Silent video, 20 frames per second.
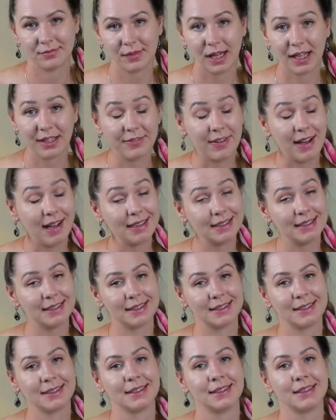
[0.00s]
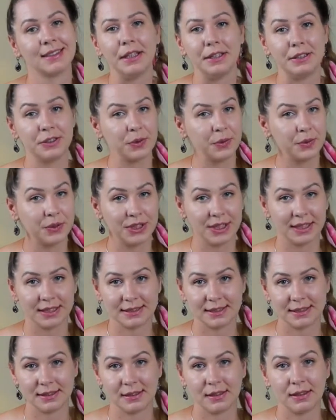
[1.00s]
advice is to
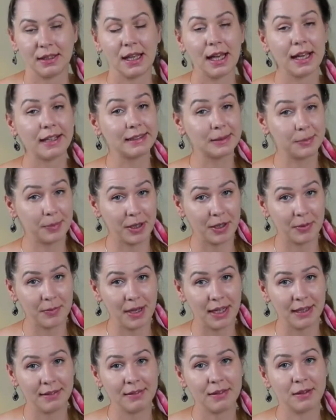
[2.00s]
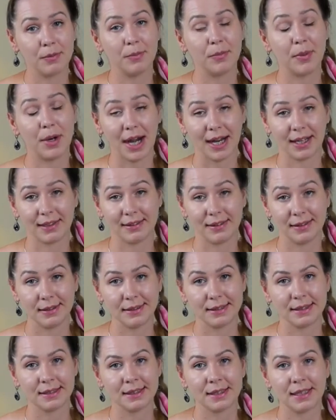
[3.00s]
just experiment,
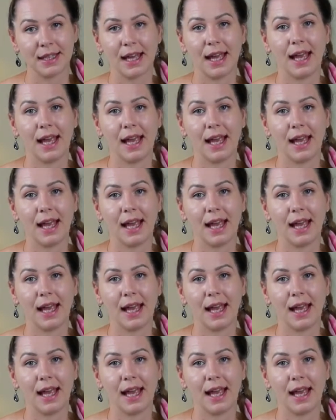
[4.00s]
practice,